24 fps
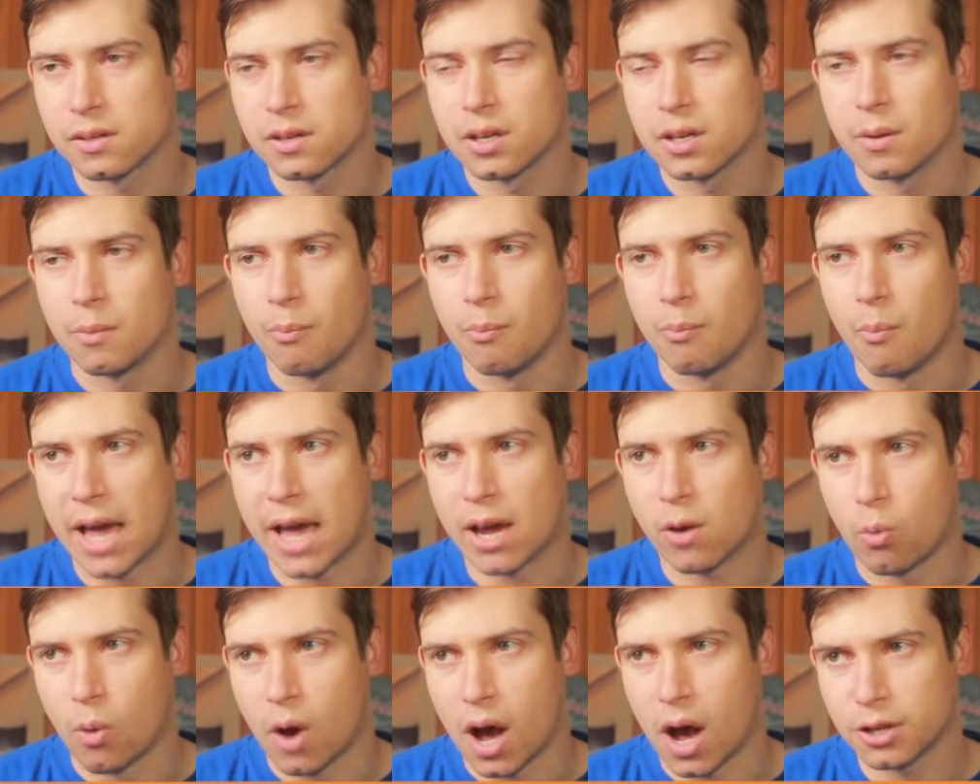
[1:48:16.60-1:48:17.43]
Mike
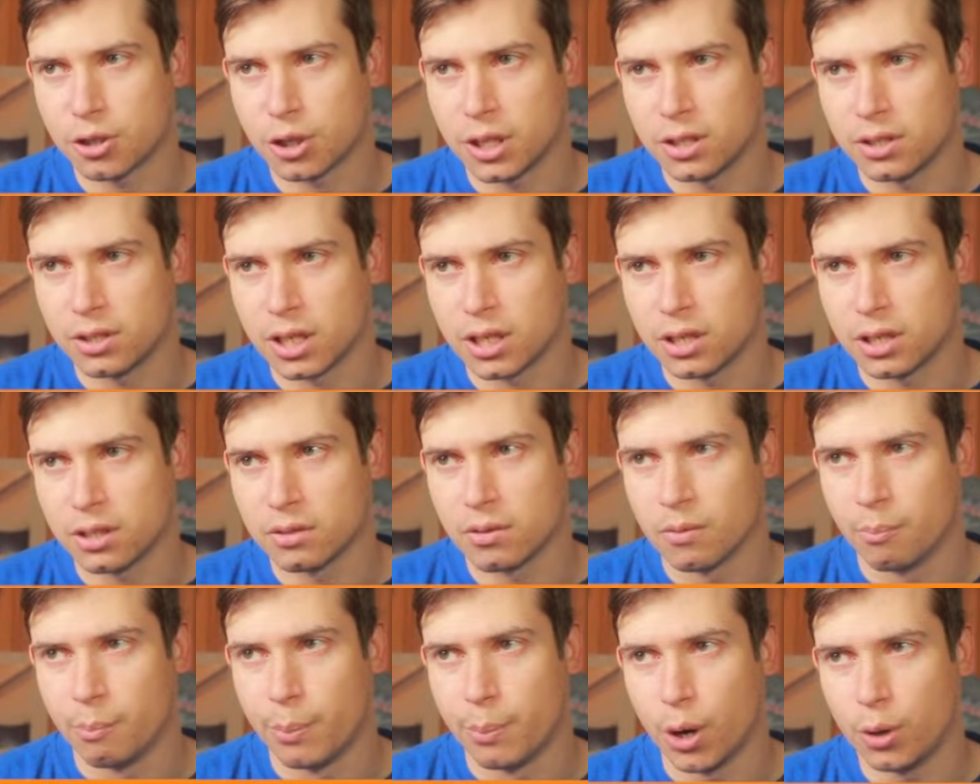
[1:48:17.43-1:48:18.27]
Washington,
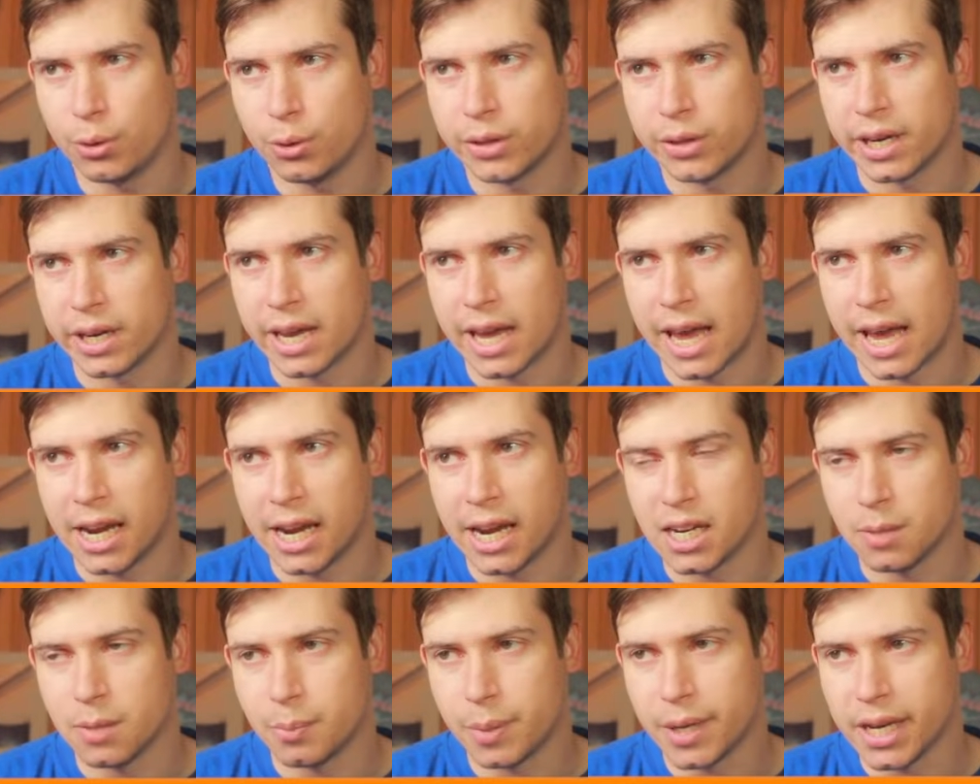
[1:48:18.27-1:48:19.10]
both at
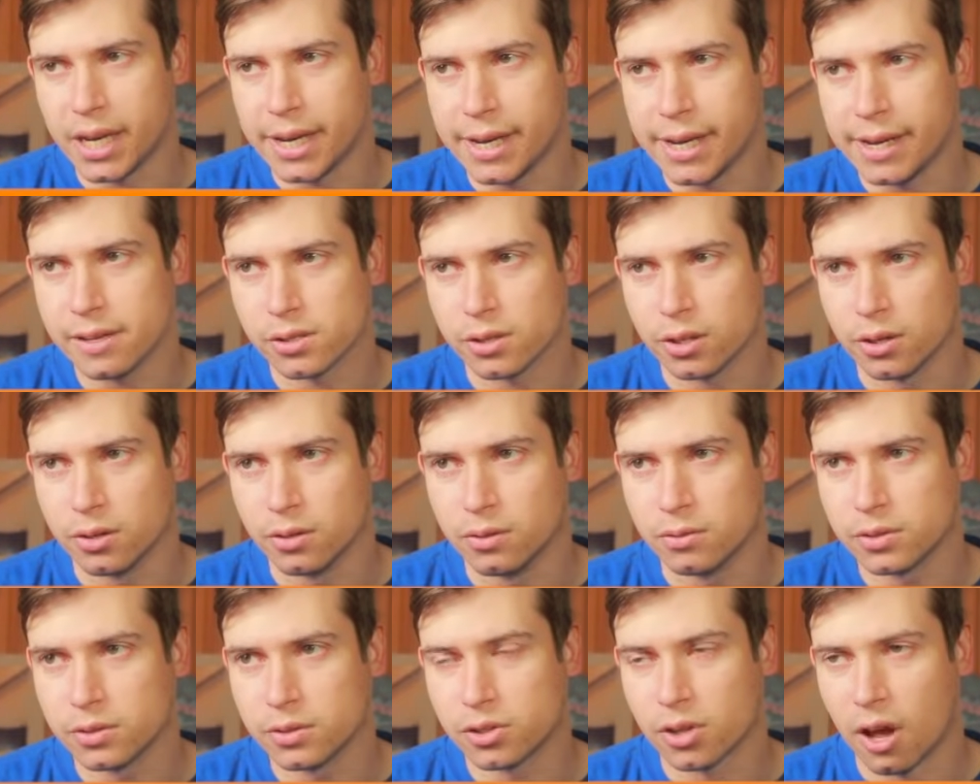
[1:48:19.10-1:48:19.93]
ADP, so
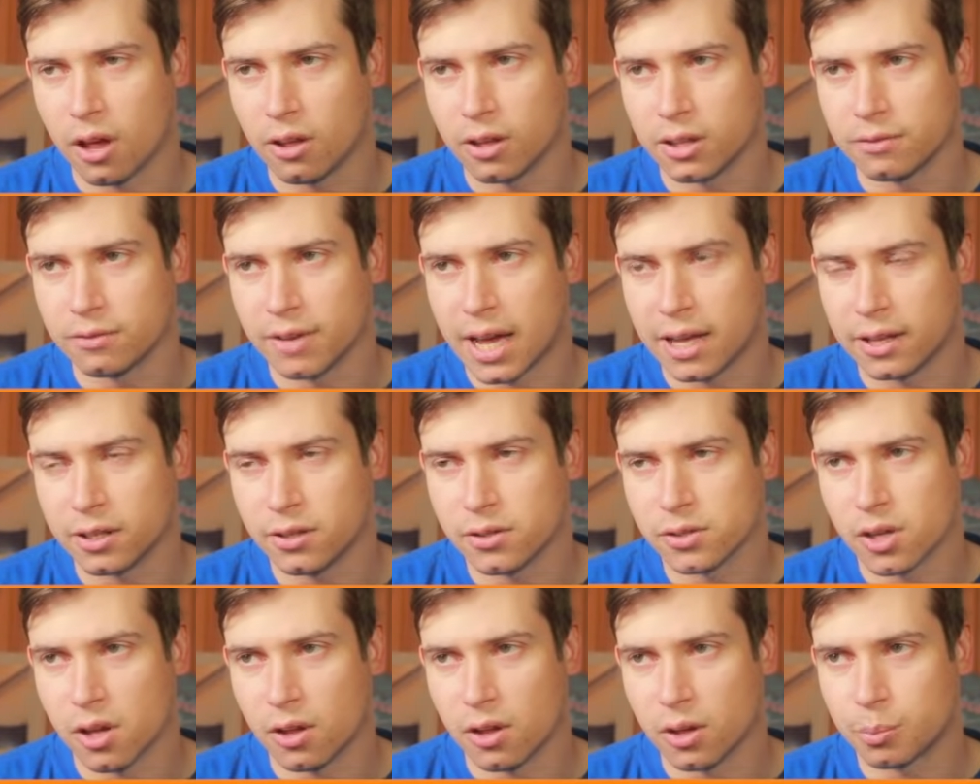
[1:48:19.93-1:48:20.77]
solid value,
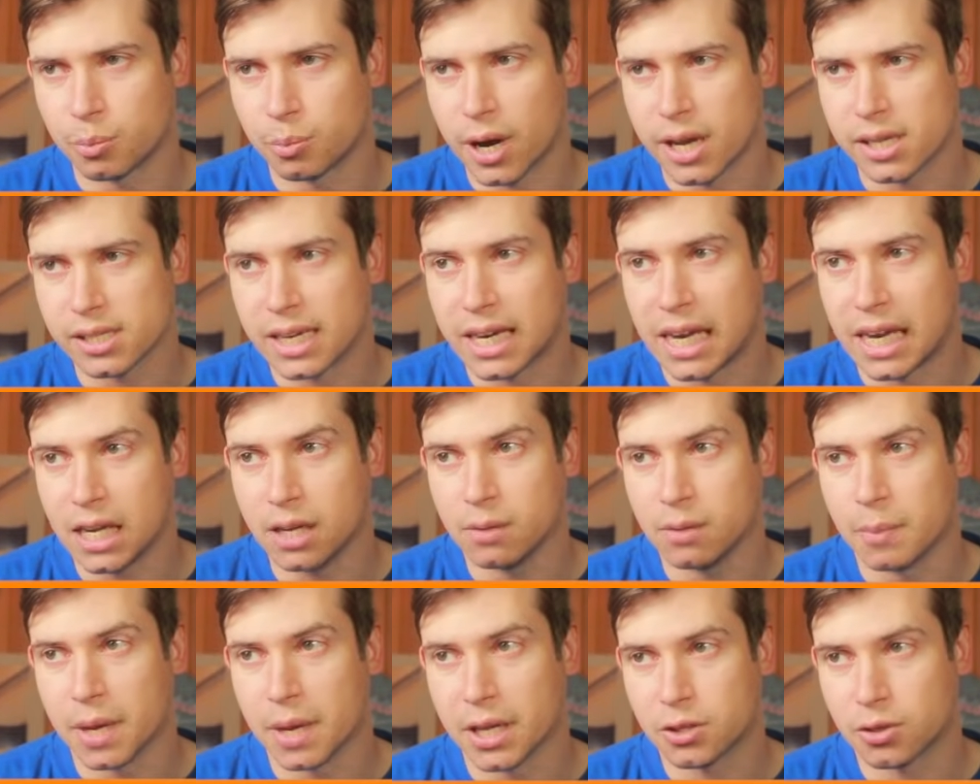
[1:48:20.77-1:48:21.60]
solid price. Keaton
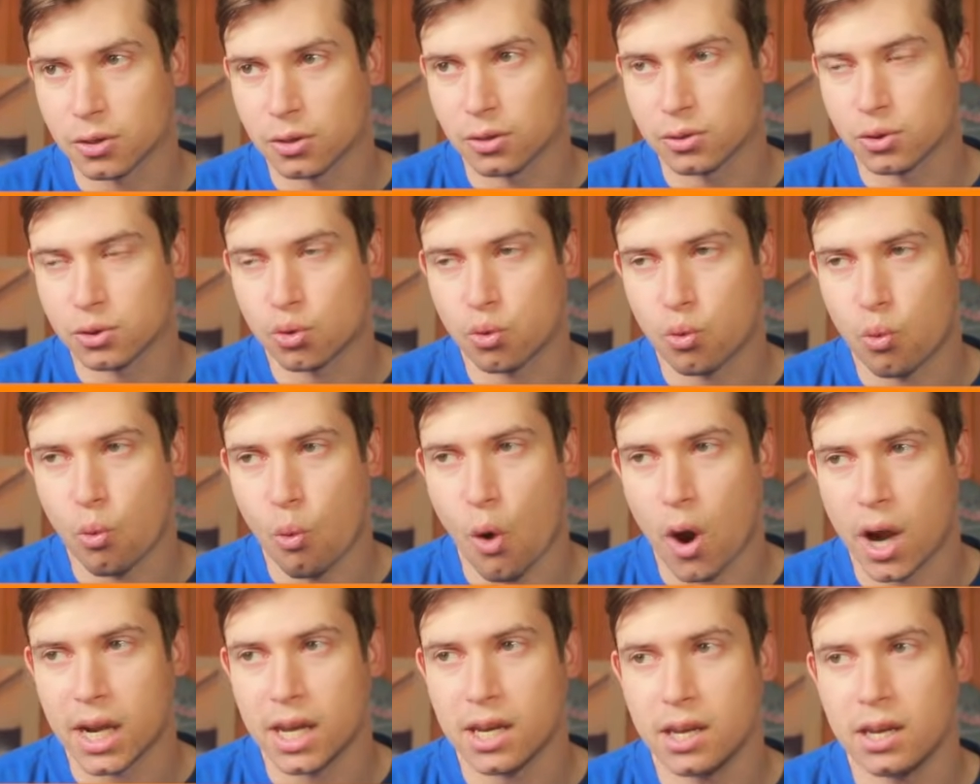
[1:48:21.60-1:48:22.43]
Mitchell,
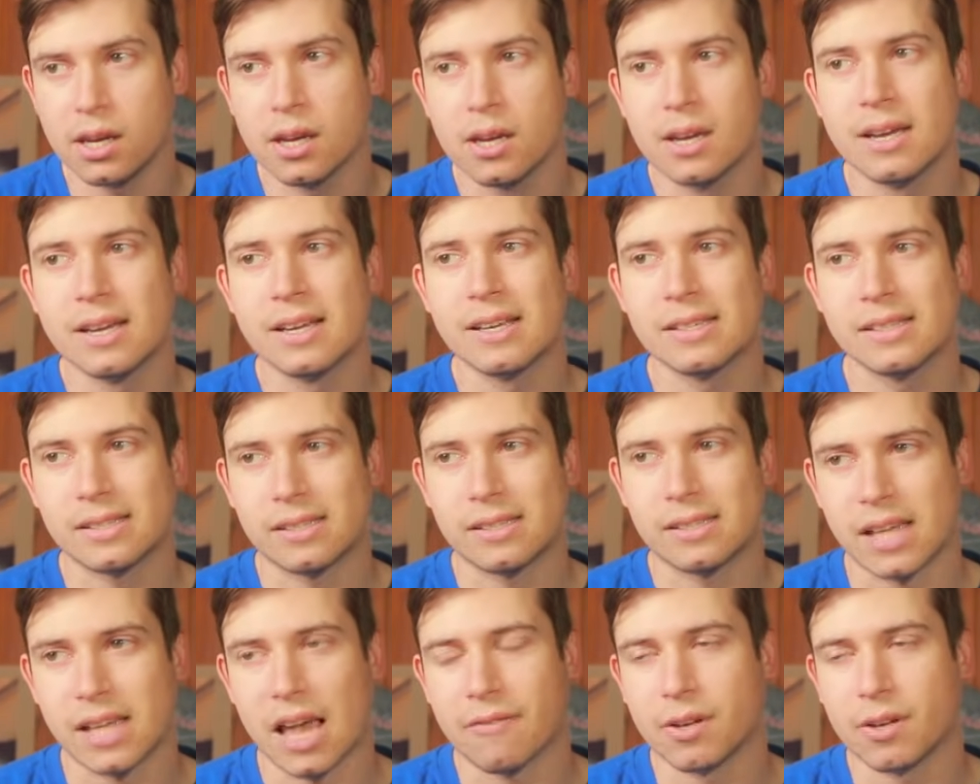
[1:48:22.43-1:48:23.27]

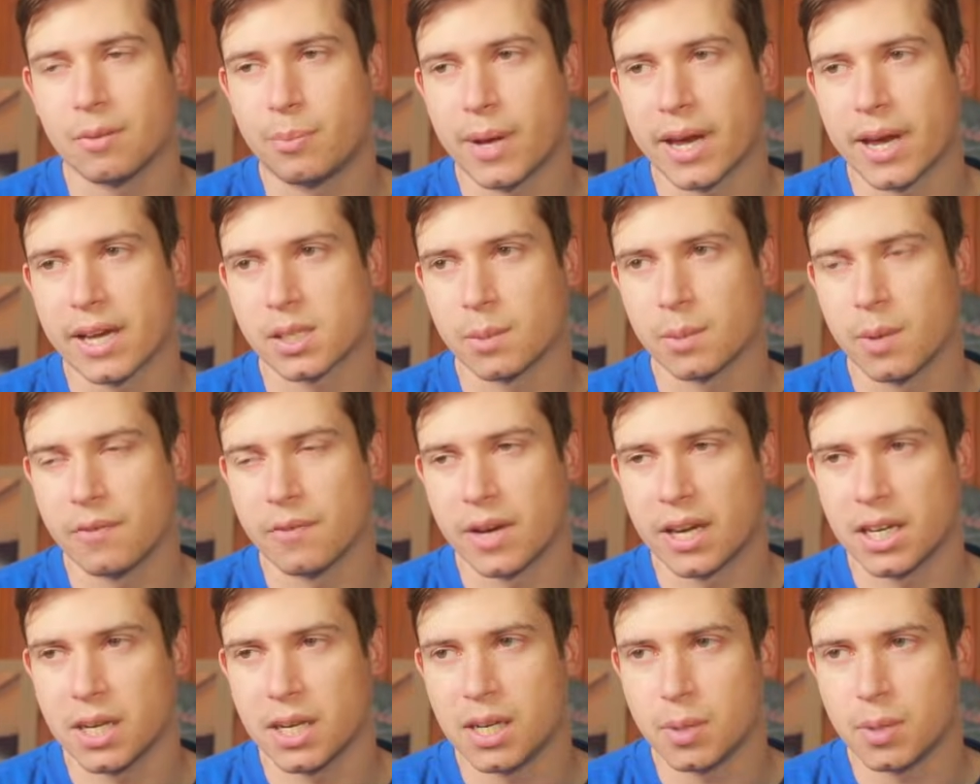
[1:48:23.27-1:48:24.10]
27 picks above
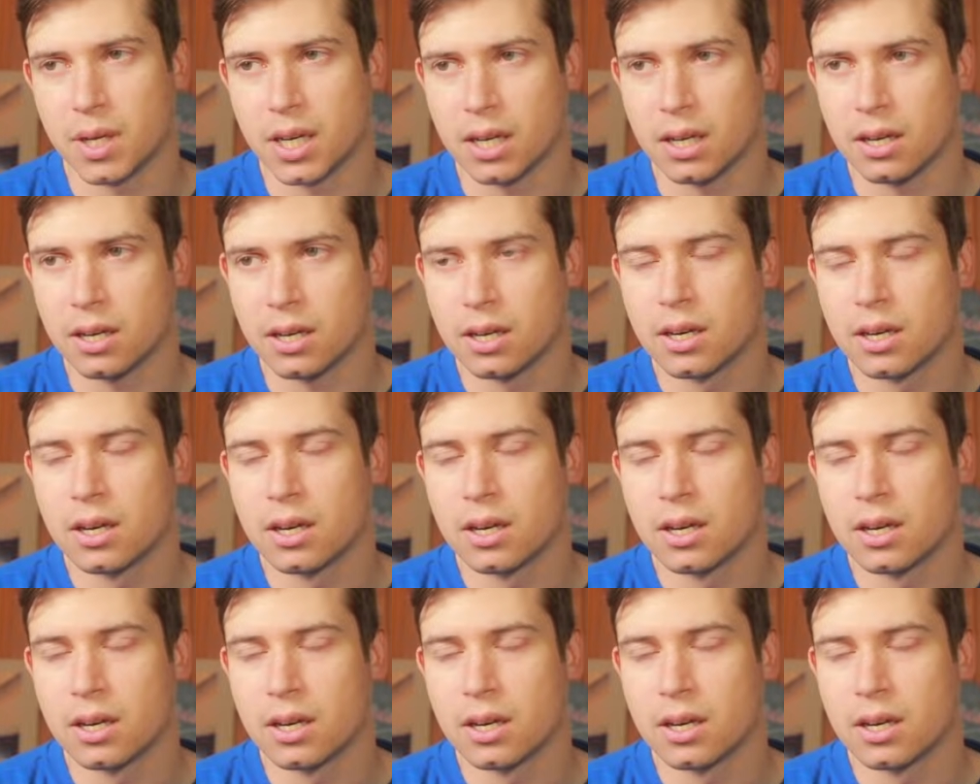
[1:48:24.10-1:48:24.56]
ADP.